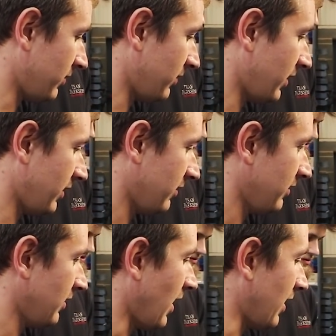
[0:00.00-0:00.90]

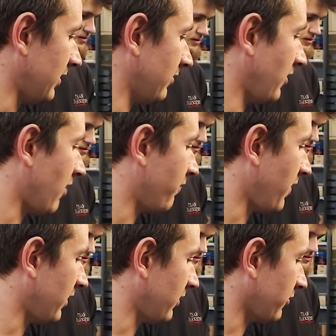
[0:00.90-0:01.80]
we'll they're
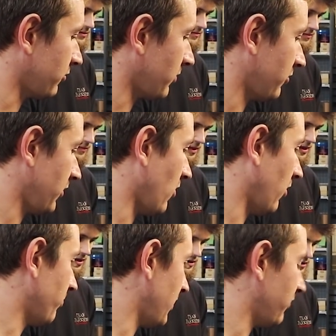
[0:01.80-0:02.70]
fairly long as well, so you've got
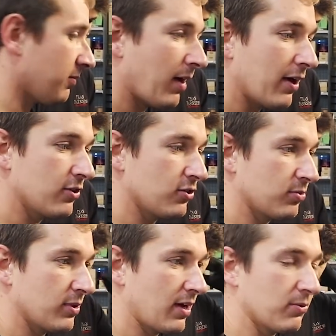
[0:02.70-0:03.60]
a decent amount of
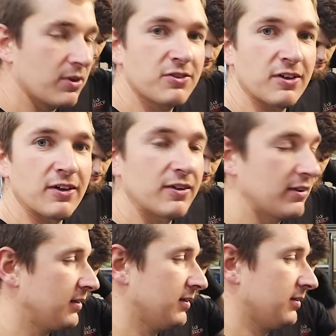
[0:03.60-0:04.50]
adjustment, haven't we? So
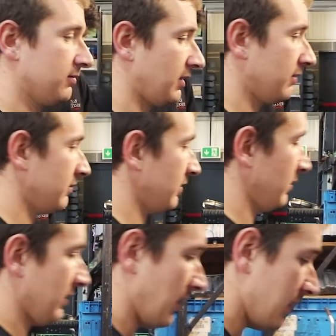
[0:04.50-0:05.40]
yeah.
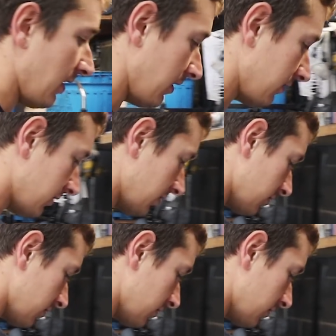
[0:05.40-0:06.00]
And the